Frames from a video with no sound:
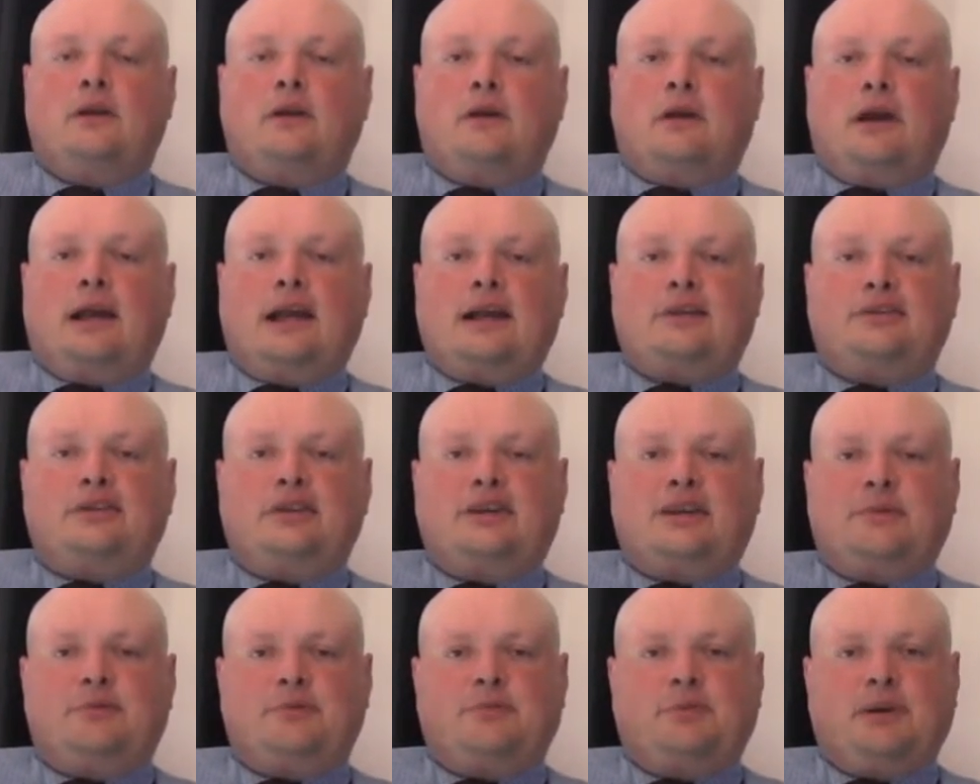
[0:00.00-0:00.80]
actually
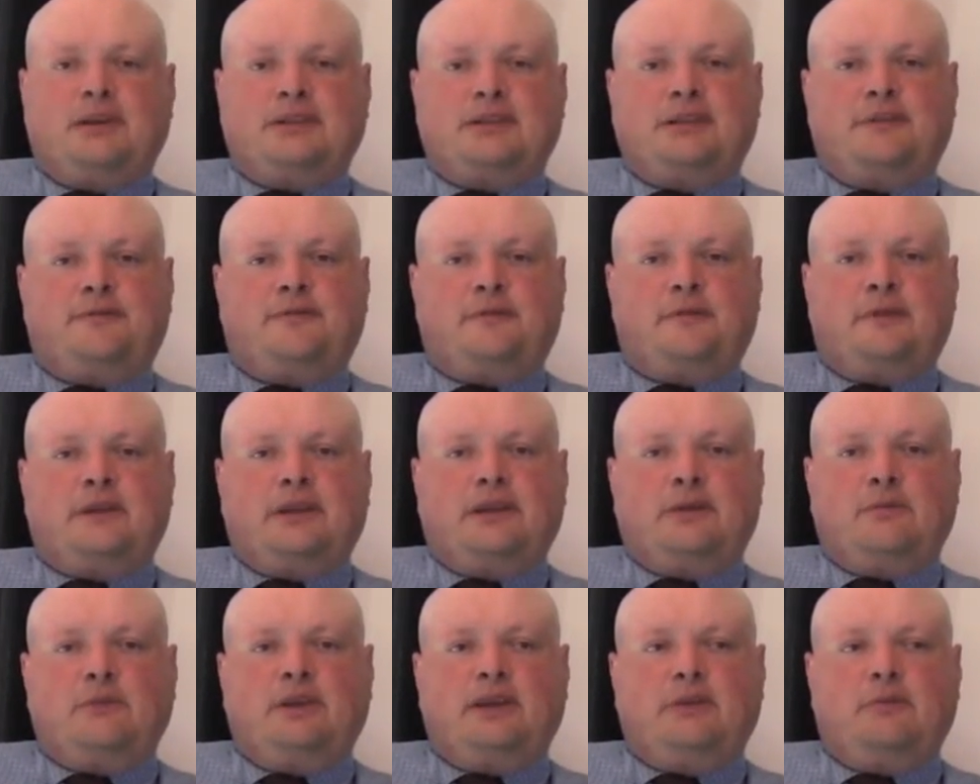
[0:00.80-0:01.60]
comes back differently,
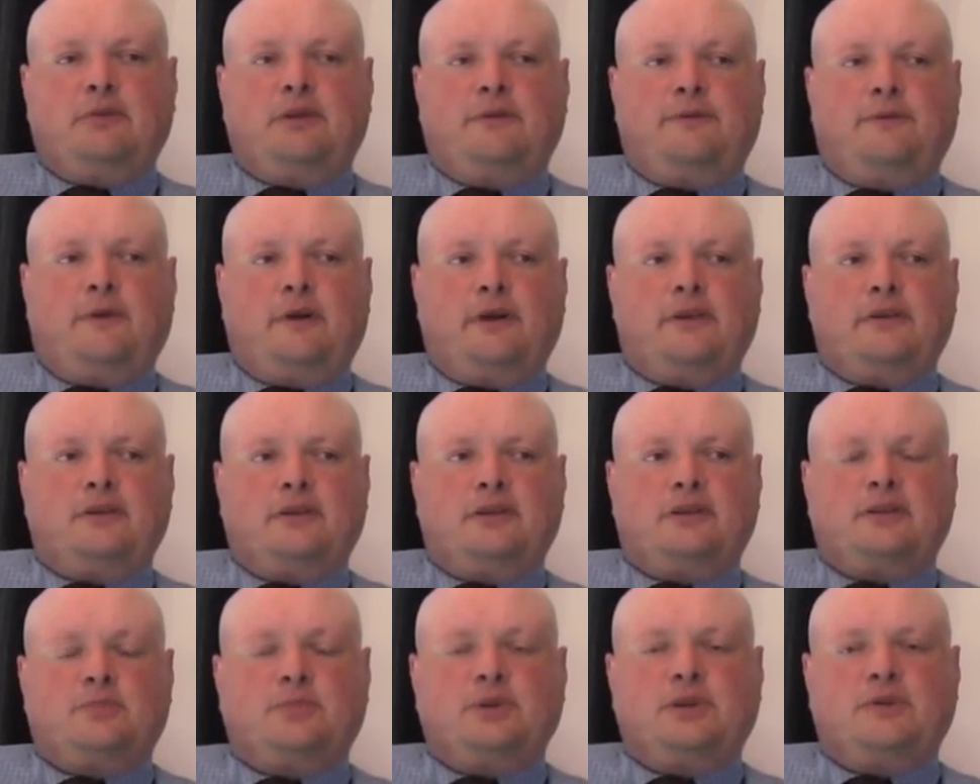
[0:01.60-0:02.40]
and we find that
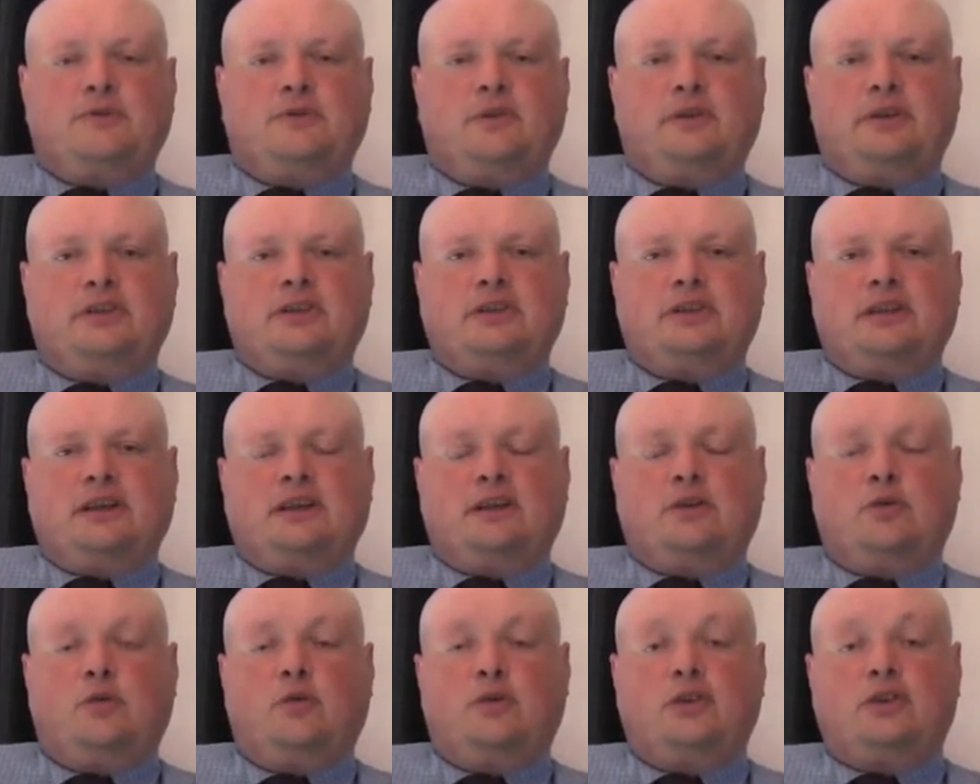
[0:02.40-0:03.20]
the speed of light is,
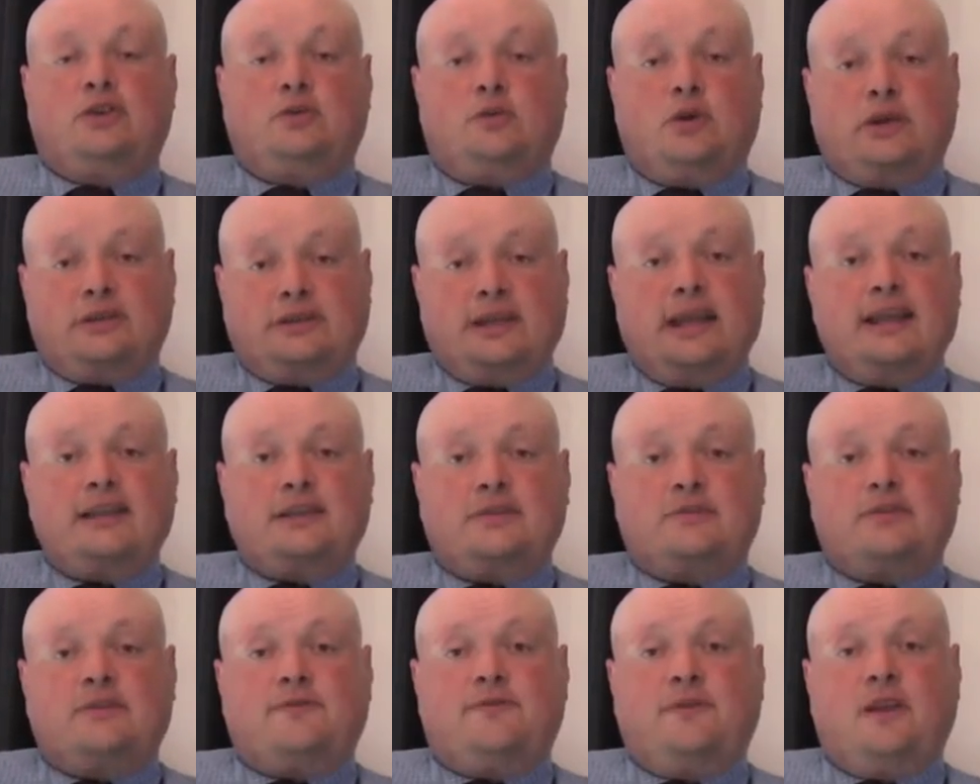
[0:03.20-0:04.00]
according to our
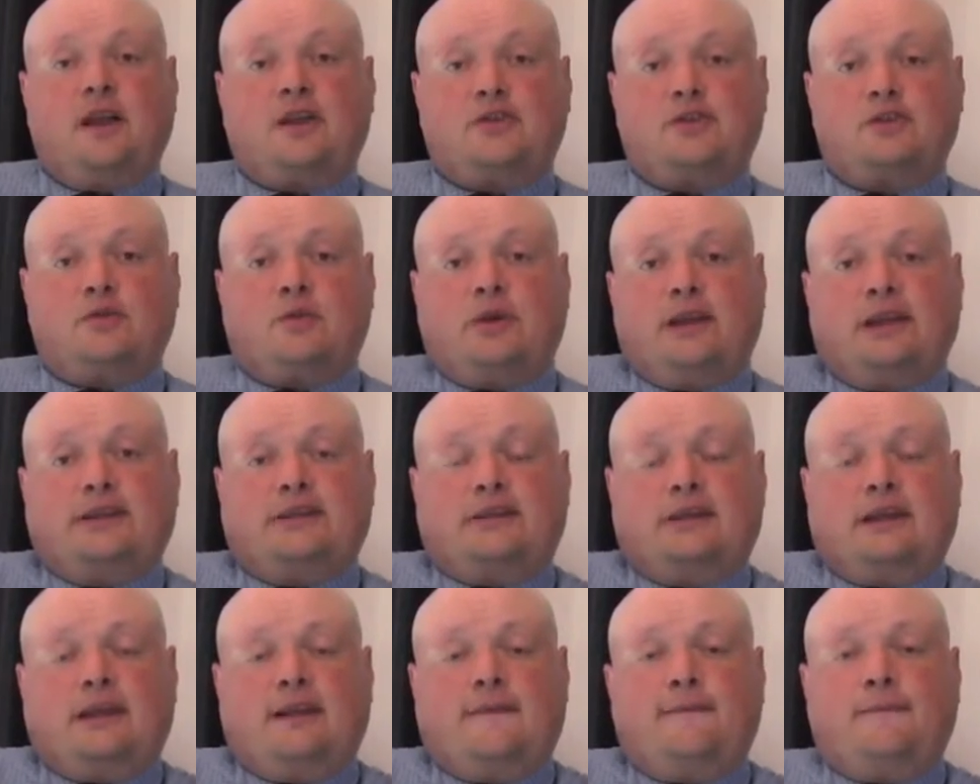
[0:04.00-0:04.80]
data, is
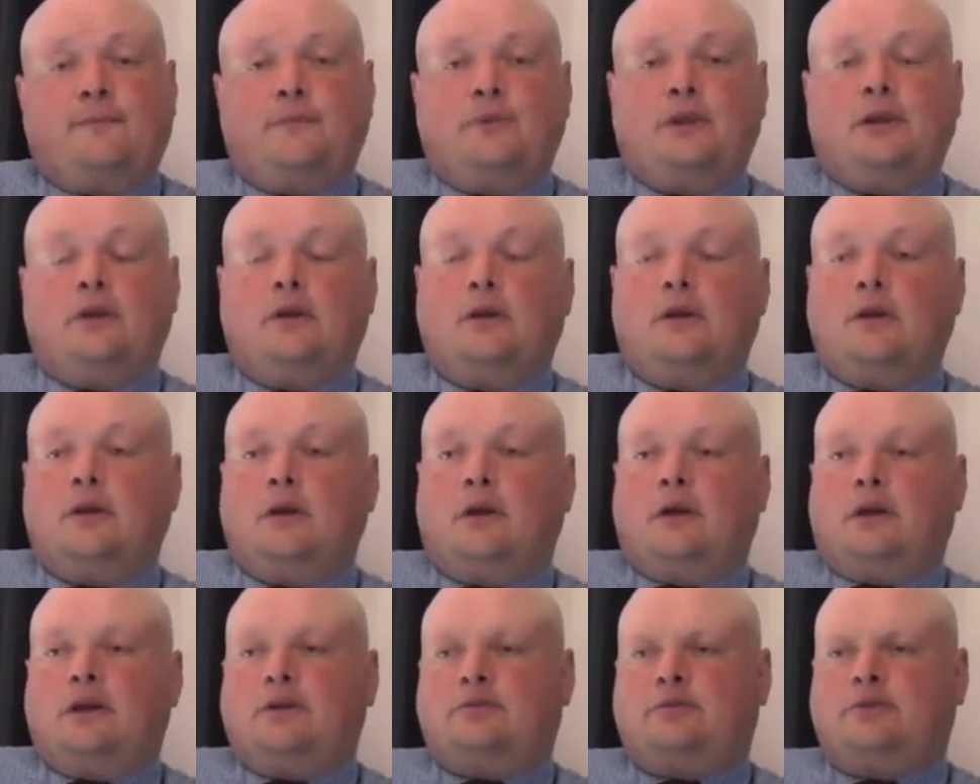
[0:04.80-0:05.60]
fluctuating.
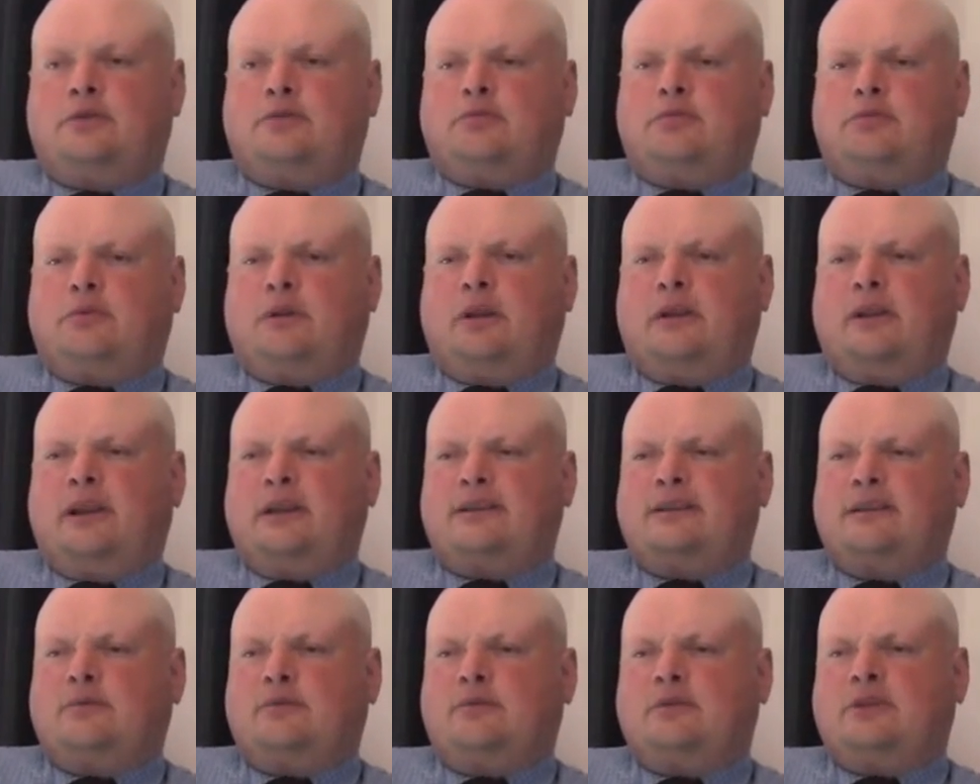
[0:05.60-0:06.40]
And they
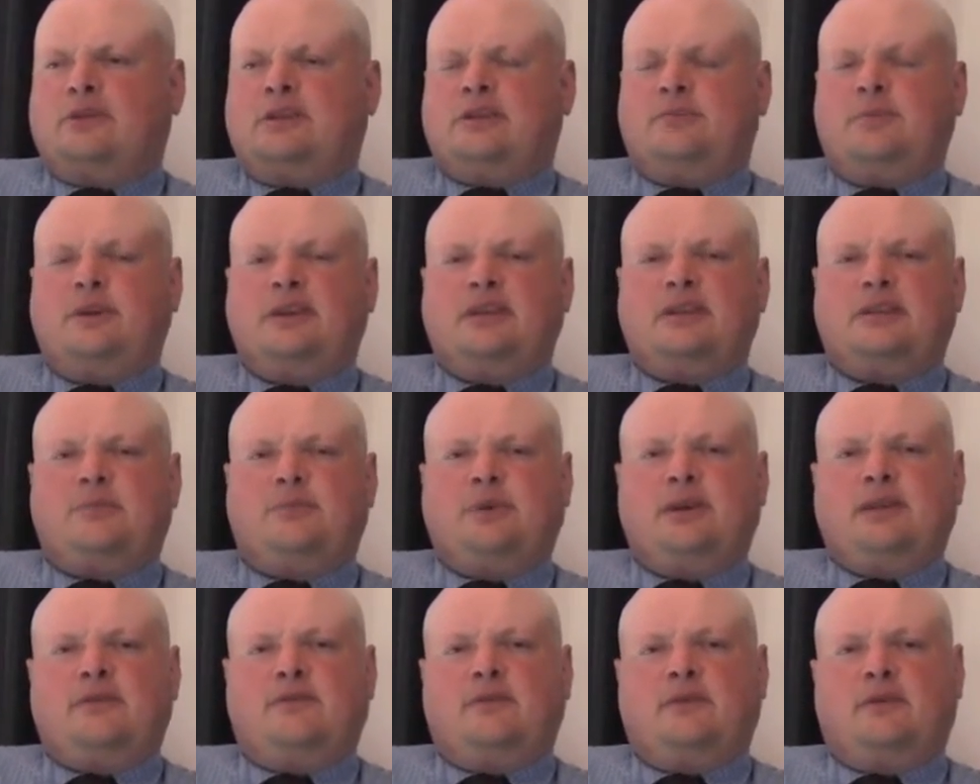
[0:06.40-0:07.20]
said, well, does this mean the
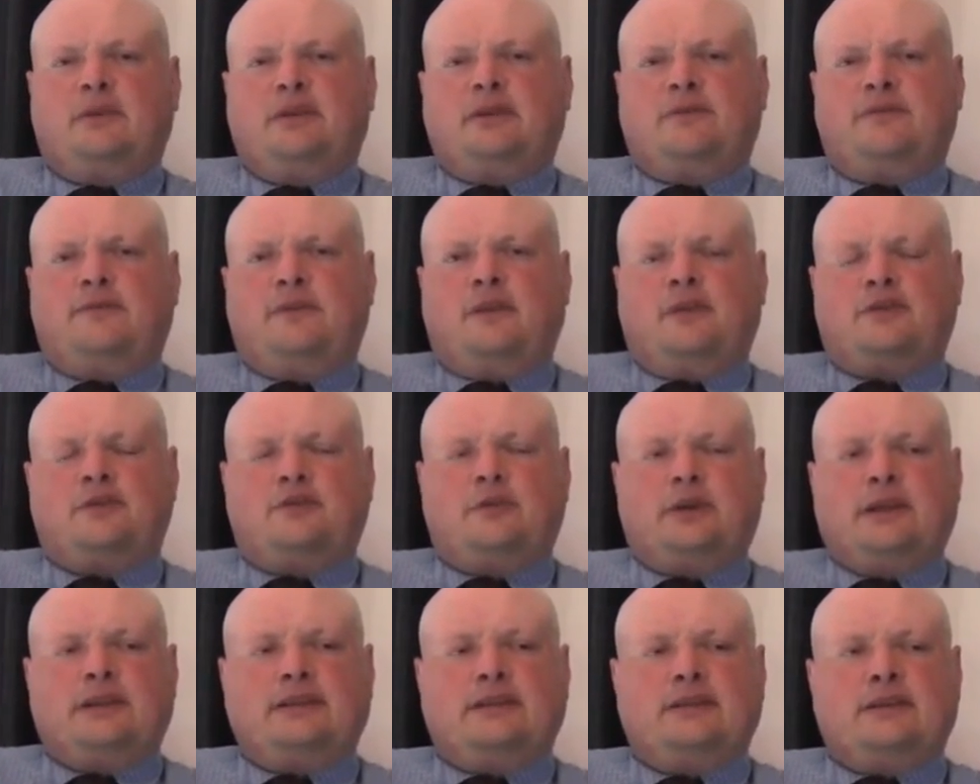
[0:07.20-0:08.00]
speed of light is
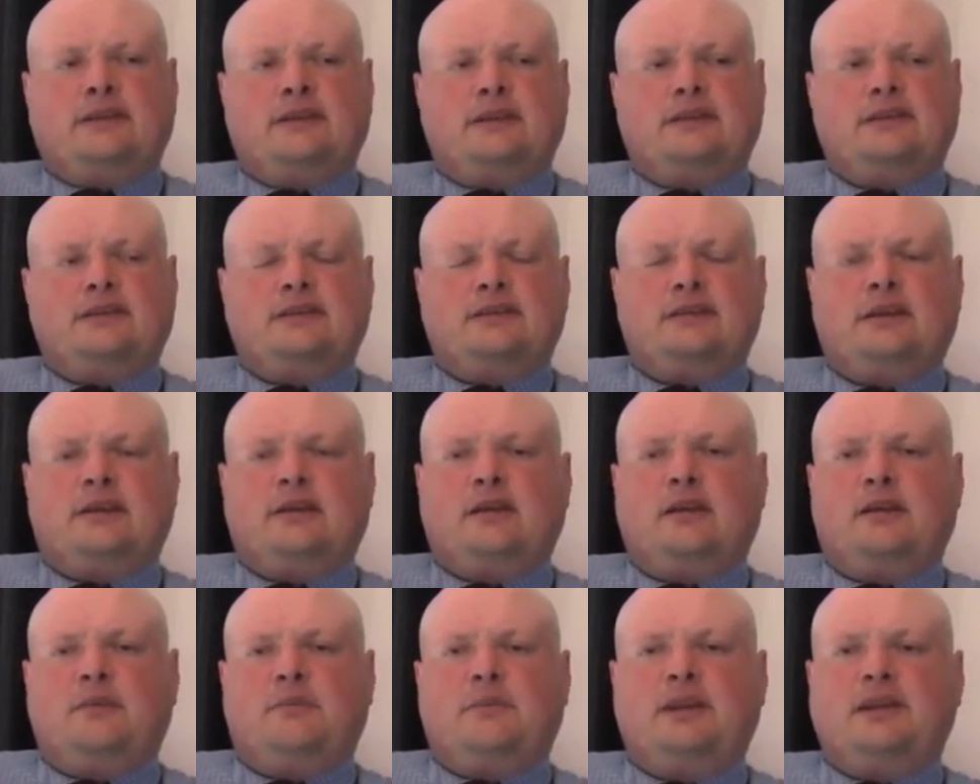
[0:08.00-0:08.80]
fluctuating? And they said, no,
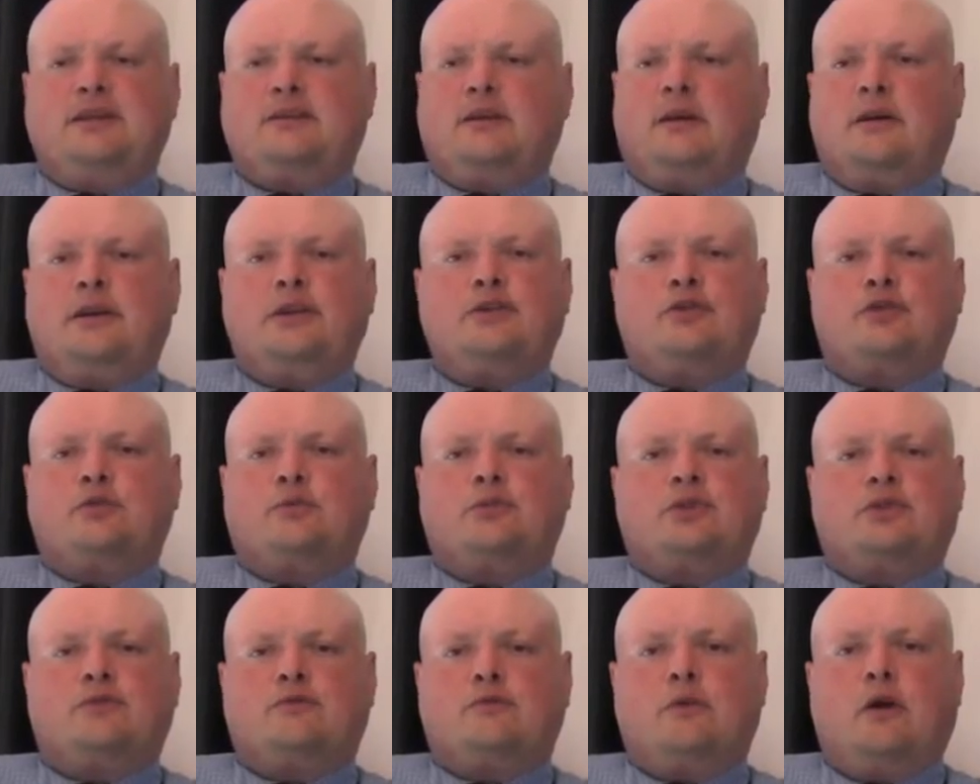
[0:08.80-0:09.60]
it means our
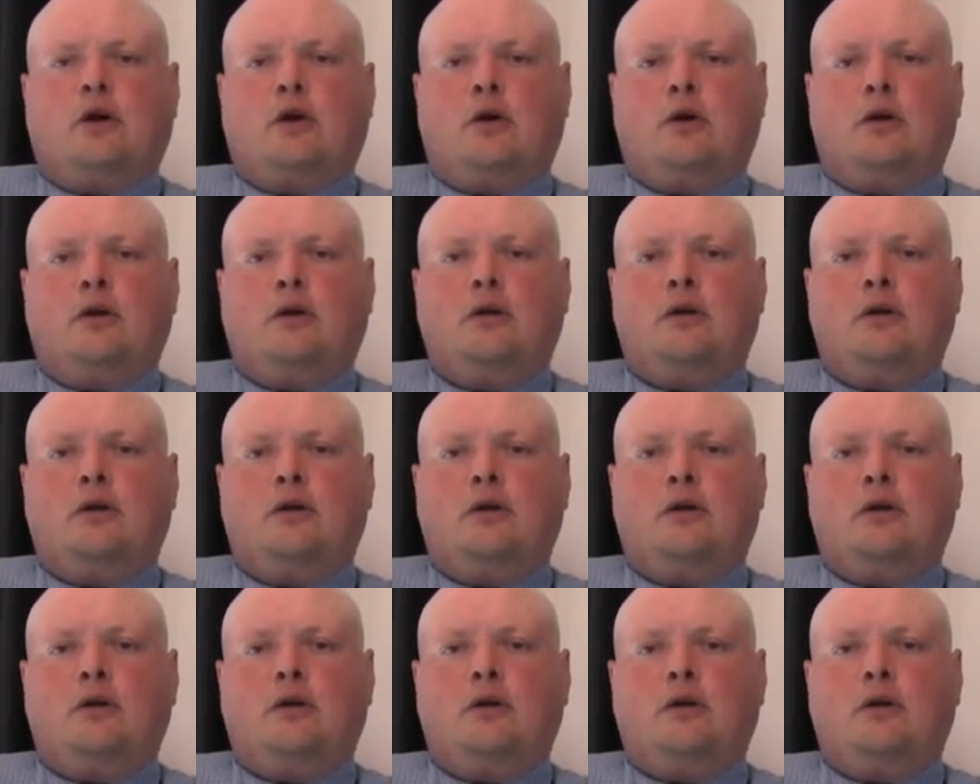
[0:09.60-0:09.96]
instruments are wrong.